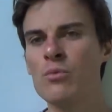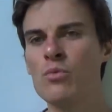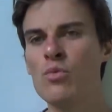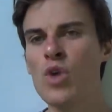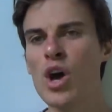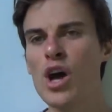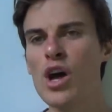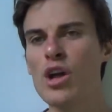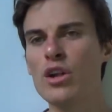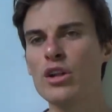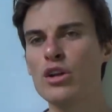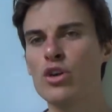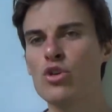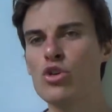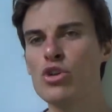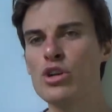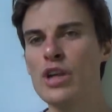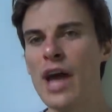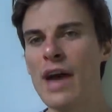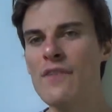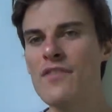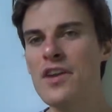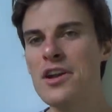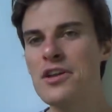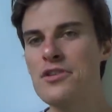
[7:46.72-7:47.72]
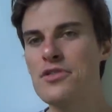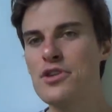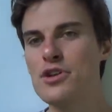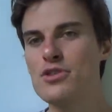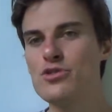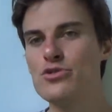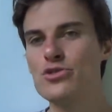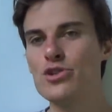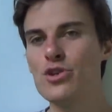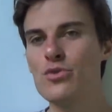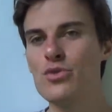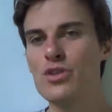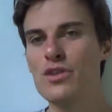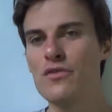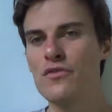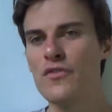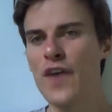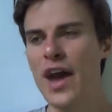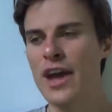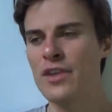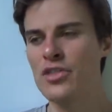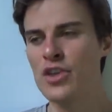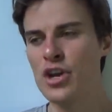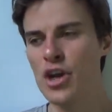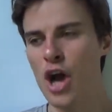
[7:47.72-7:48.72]
Well, it couldn't have anything to do with the
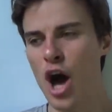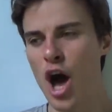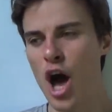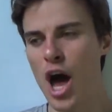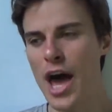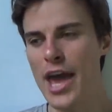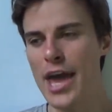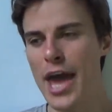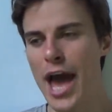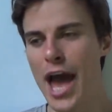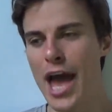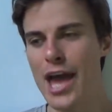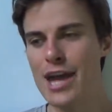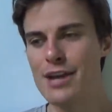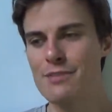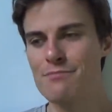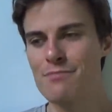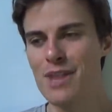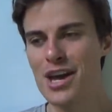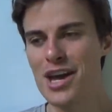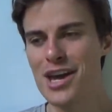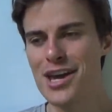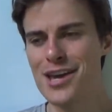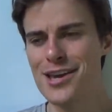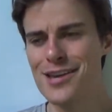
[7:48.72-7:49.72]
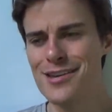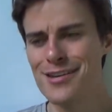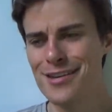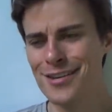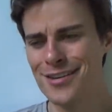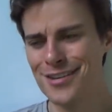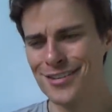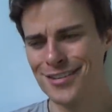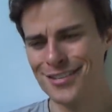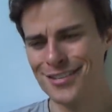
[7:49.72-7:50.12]
fact that I hate me.